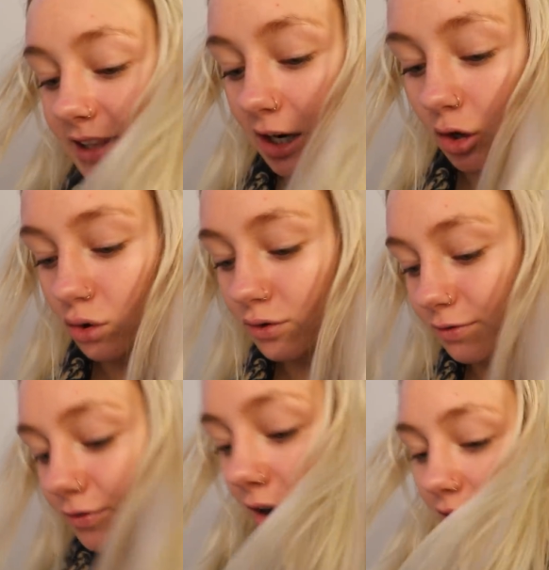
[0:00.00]
they look
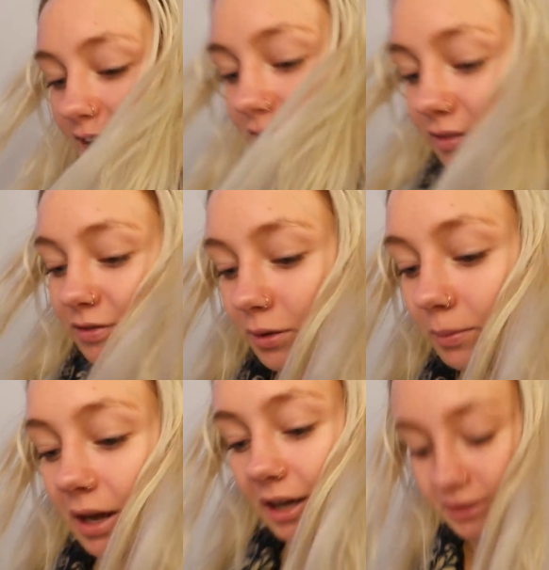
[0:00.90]
fine from
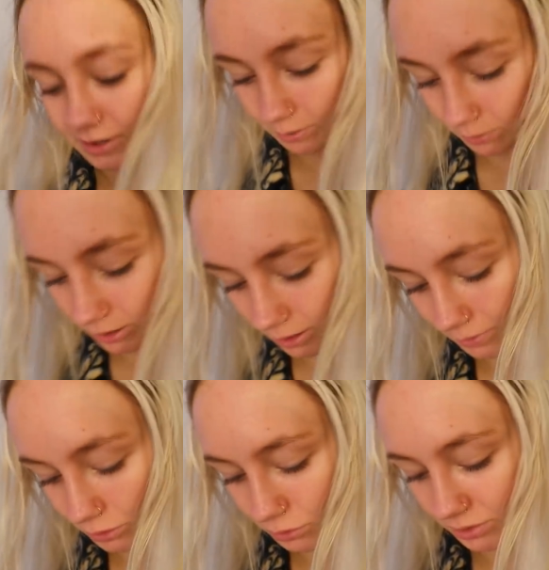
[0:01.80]
like, sorry, I'm looking at
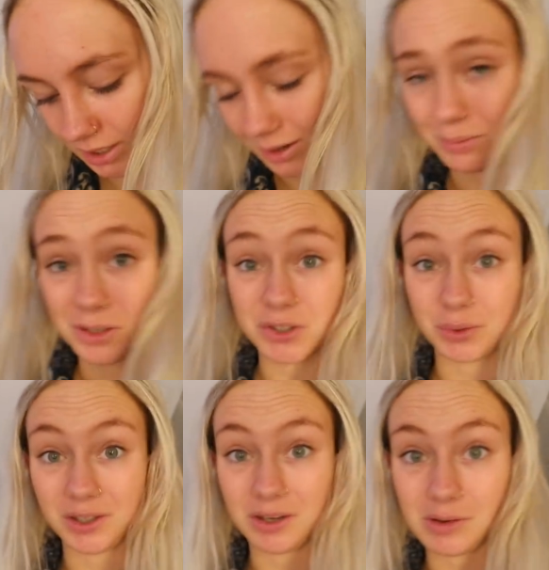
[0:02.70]
my toes right now. I'm not
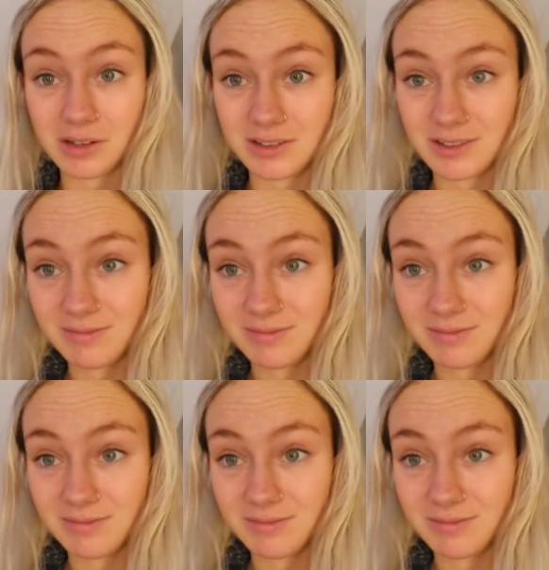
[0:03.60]
showing you guys.